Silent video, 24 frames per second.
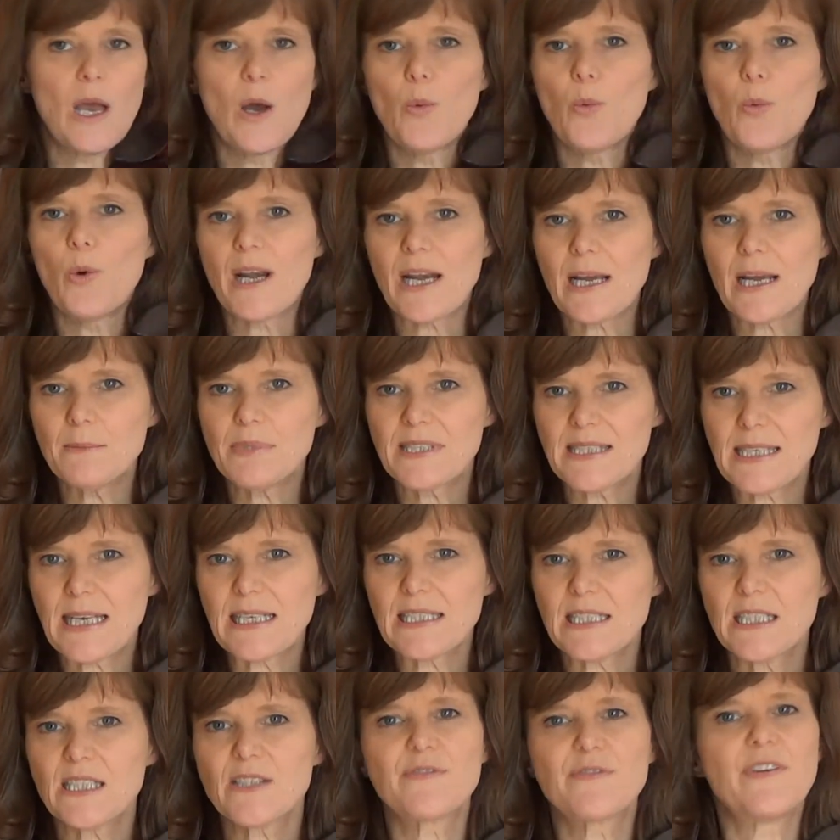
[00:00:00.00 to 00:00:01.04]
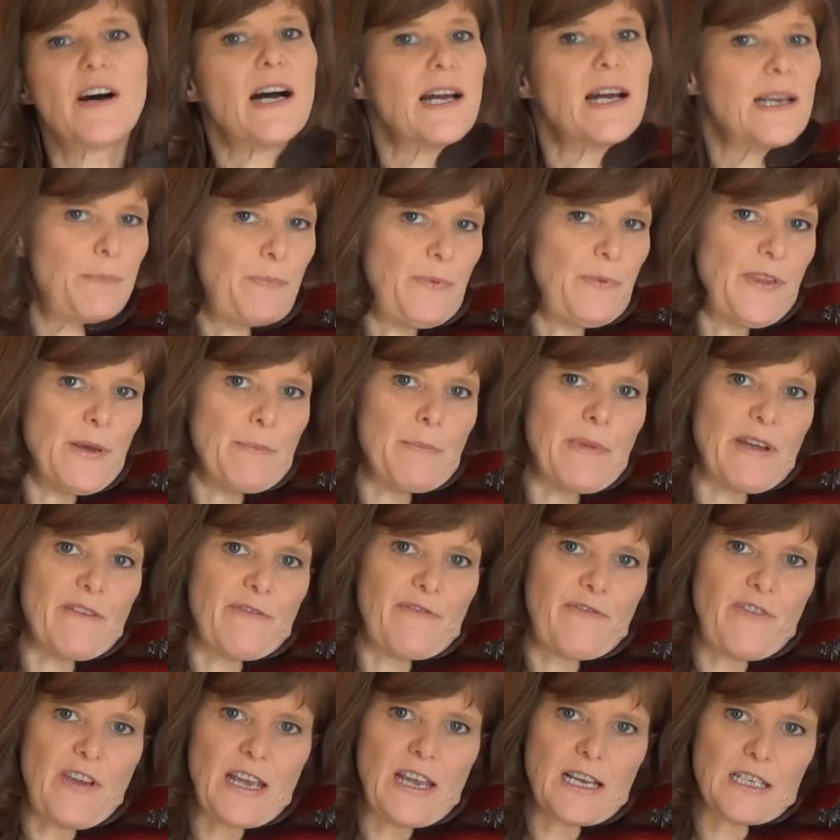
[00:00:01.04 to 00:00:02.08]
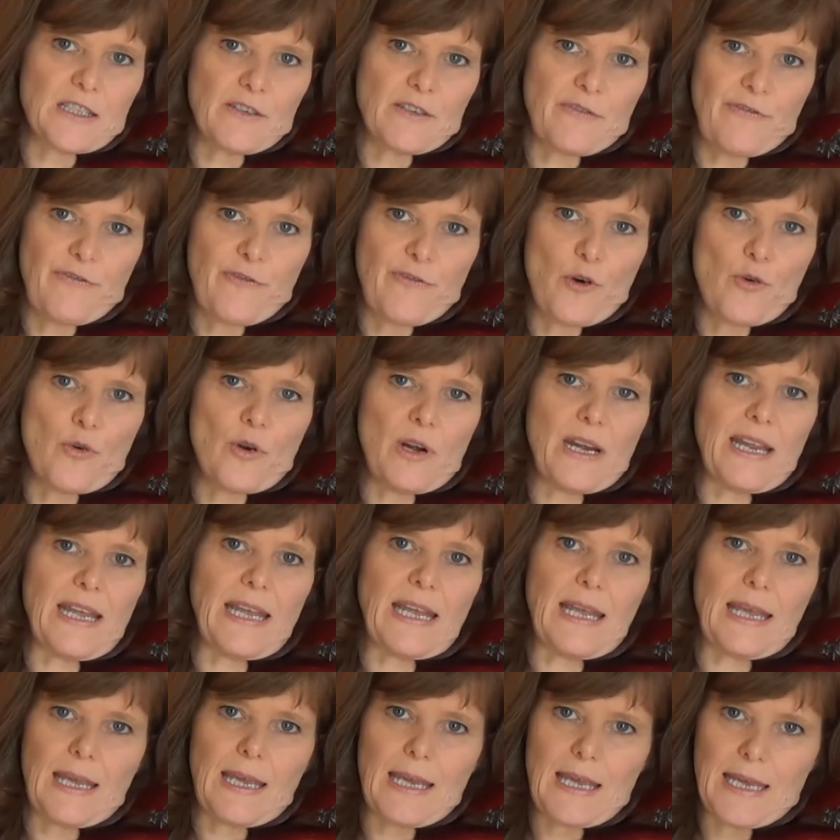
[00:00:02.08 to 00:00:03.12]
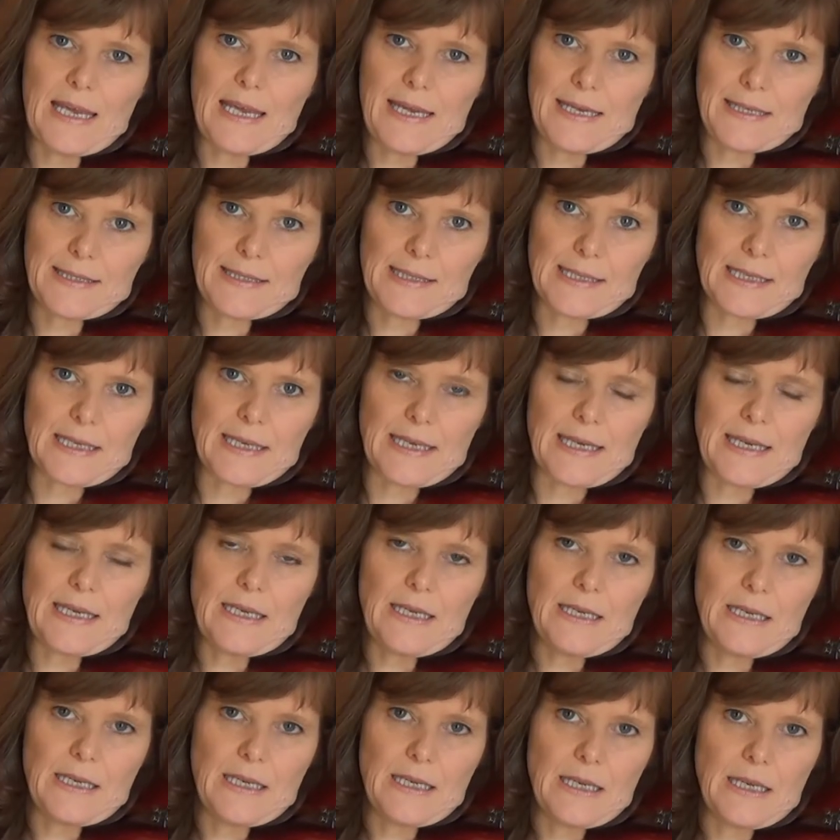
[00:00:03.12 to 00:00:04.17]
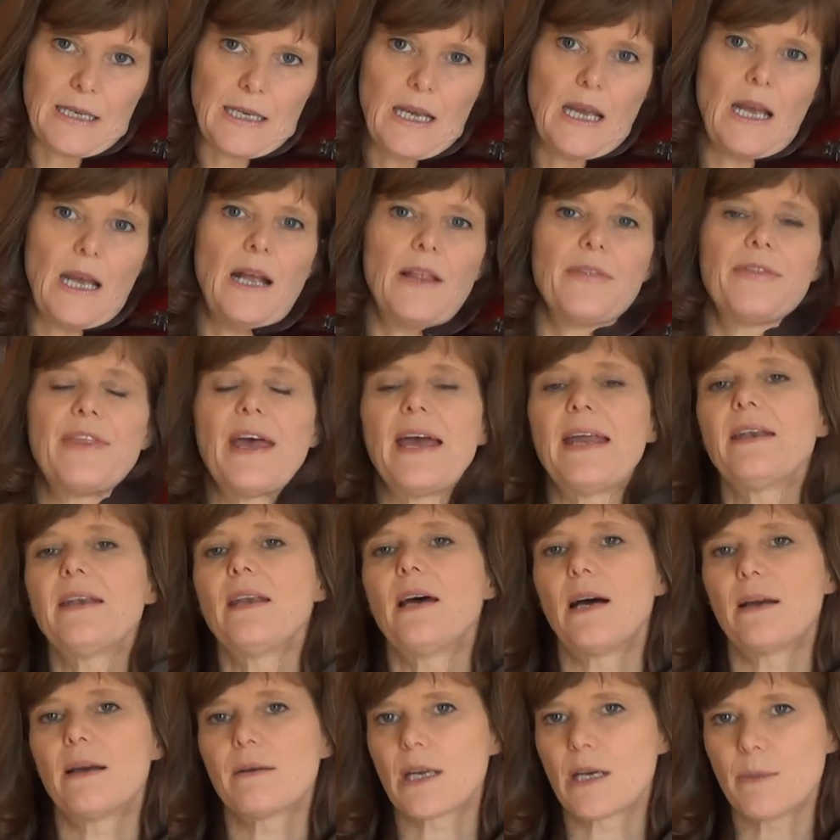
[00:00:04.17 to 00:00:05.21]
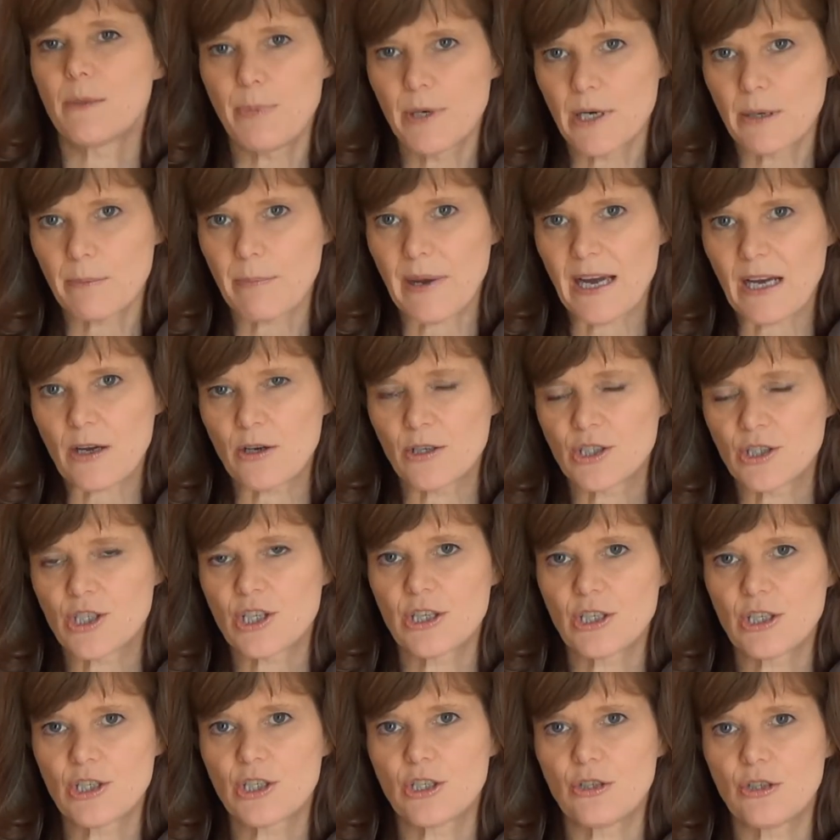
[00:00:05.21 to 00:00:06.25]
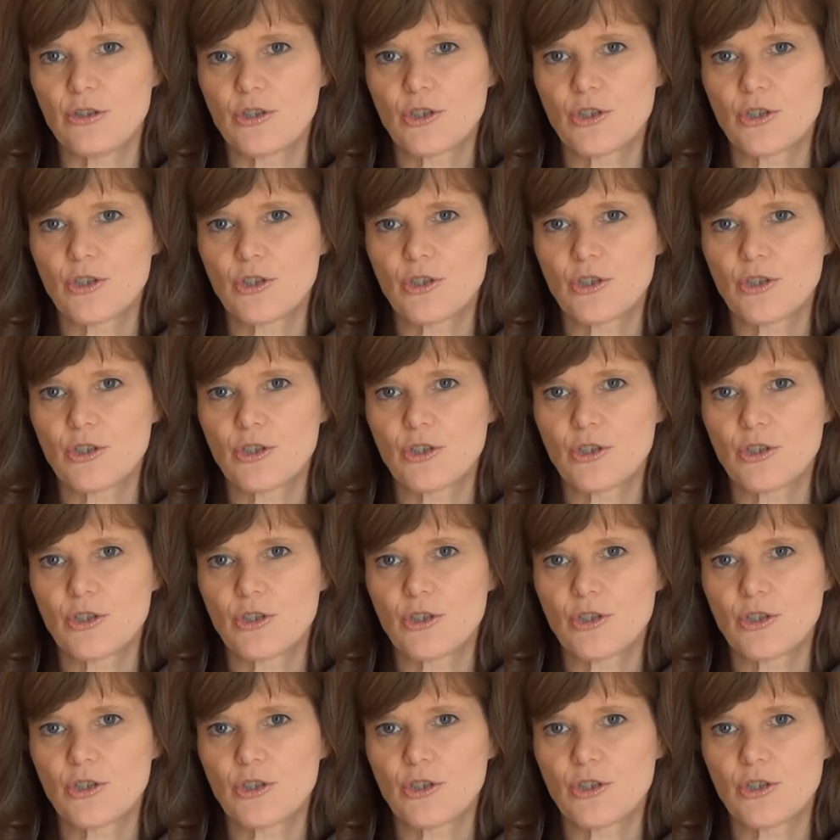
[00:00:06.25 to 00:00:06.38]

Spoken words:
When I'm satisfied that my fingers are falling easily, then I'm going to put it back onto the two